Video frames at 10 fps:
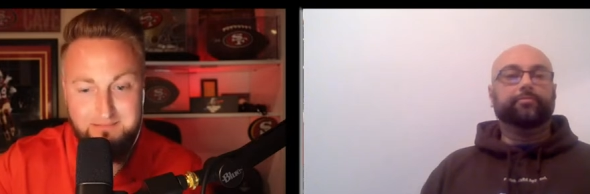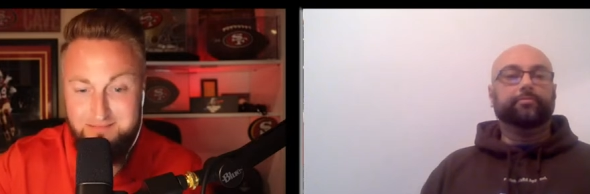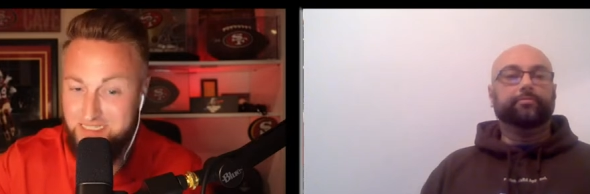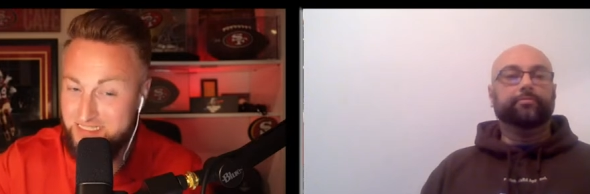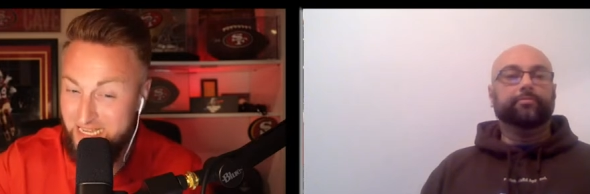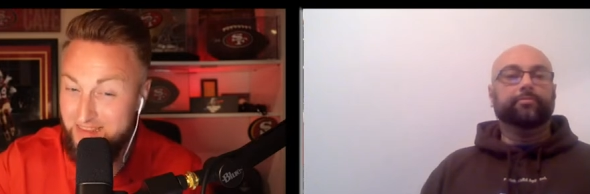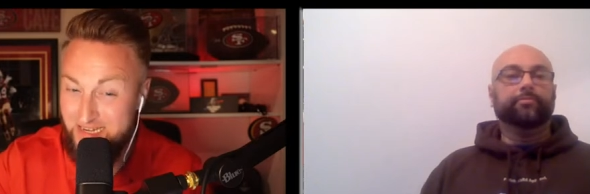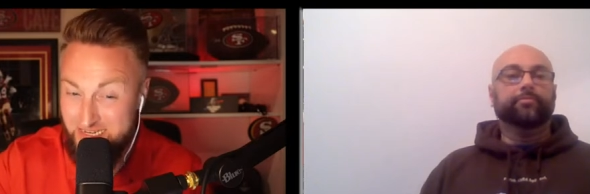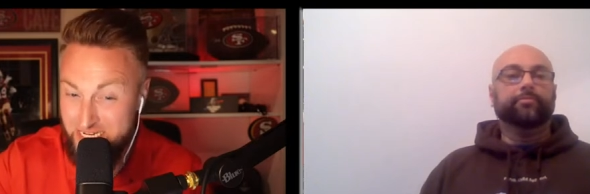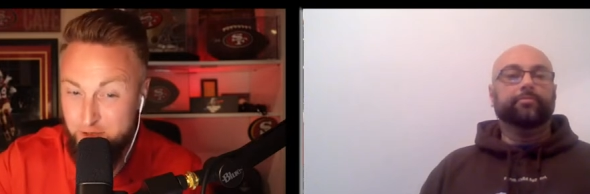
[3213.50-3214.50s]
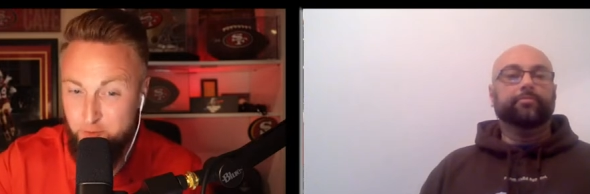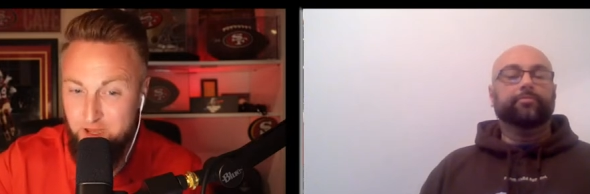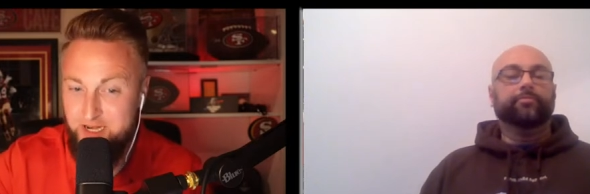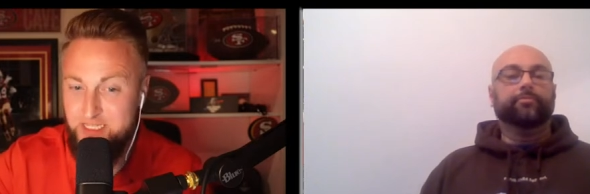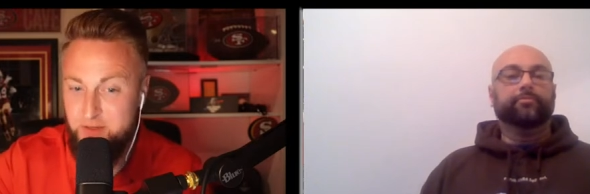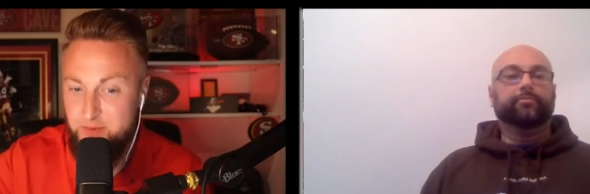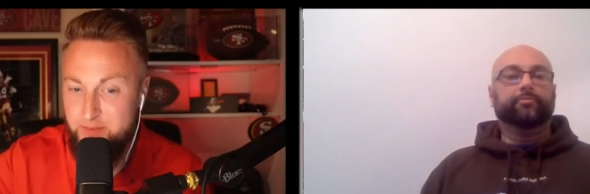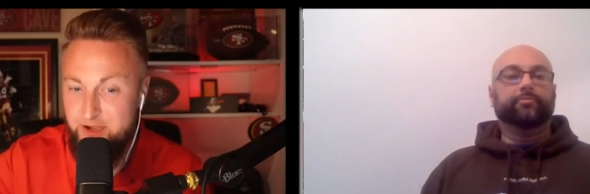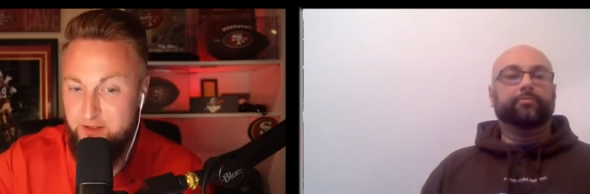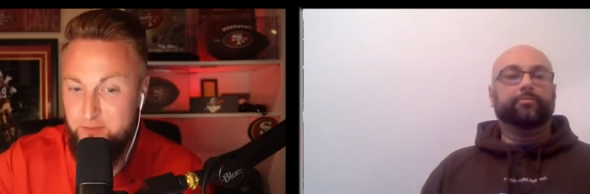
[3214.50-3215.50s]
Speaker 1: To say that year one he's going to be
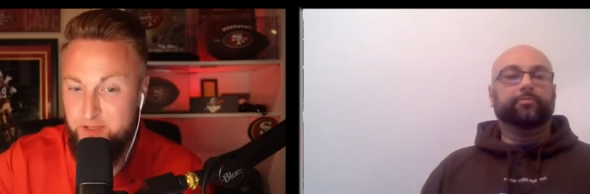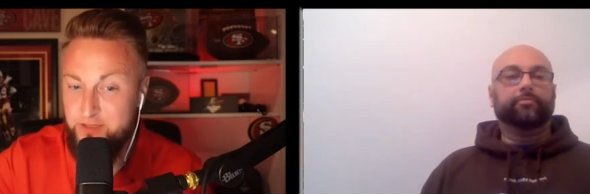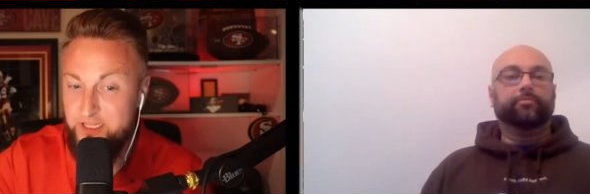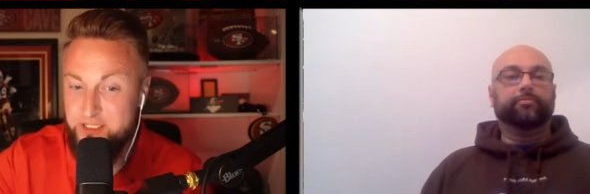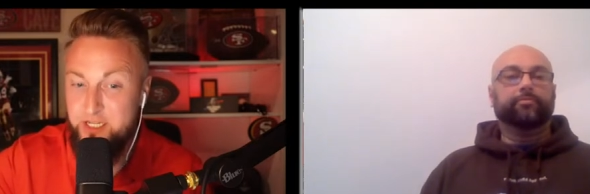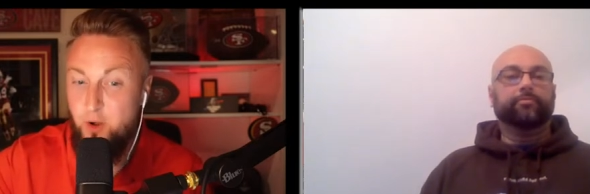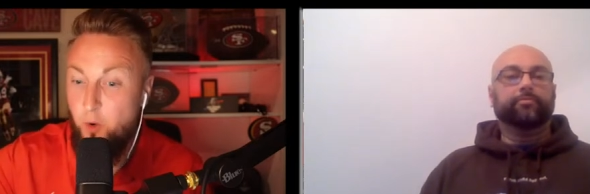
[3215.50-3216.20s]
better than McGlinchey,